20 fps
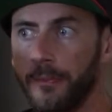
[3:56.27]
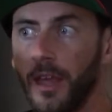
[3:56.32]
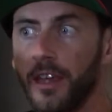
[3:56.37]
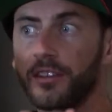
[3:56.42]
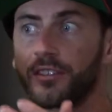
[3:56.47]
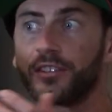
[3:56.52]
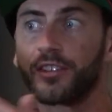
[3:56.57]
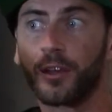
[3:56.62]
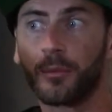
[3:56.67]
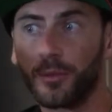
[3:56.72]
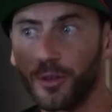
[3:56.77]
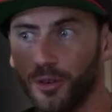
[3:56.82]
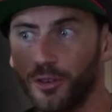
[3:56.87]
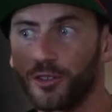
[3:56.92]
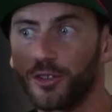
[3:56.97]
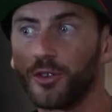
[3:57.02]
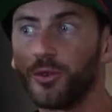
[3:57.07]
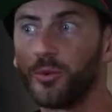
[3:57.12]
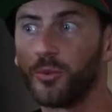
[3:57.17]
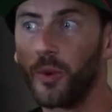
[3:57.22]
similar
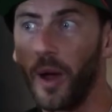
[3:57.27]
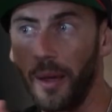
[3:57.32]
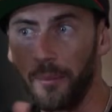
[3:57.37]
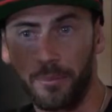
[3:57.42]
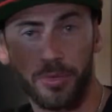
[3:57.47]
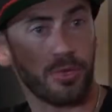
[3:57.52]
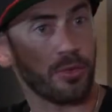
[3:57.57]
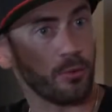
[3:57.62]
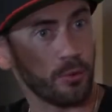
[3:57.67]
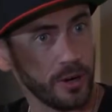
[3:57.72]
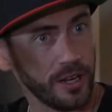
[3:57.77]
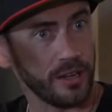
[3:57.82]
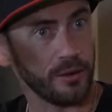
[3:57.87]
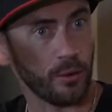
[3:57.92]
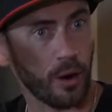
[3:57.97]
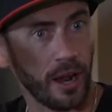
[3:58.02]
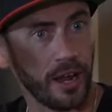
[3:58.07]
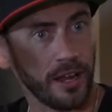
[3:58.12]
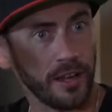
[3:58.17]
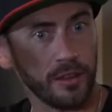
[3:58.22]
to Web3,
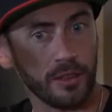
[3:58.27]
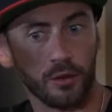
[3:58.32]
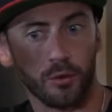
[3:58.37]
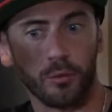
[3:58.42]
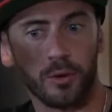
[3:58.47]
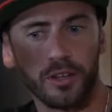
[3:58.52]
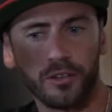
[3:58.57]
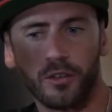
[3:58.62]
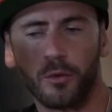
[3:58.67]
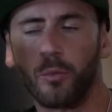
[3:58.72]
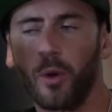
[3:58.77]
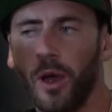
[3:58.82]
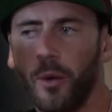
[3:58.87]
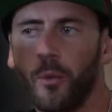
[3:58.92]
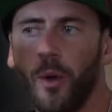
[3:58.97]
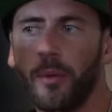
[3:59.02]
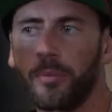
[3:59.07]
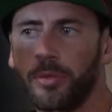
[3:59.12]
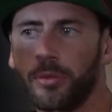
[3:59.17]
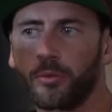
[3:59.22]
right? The reason why
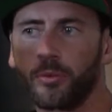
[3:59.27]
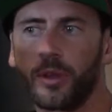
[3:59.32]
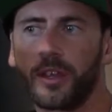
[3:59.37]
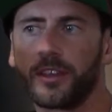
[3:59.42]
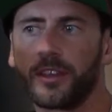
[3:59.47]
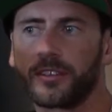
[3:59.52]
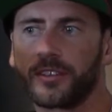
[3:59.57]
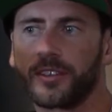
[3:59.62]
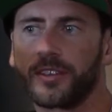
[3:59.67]
Web3 is